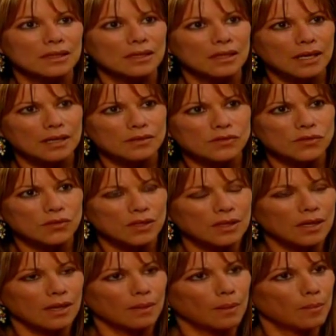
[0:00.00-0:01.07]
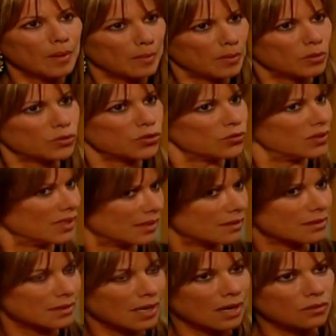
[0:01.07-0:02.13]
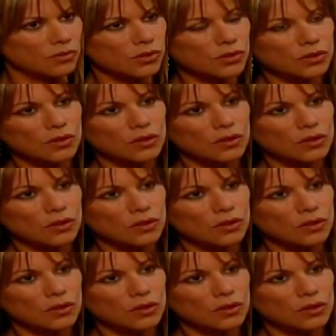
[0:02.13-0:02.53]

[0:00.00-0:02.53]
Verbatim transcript: in case you didn't get the memo, Julian's out.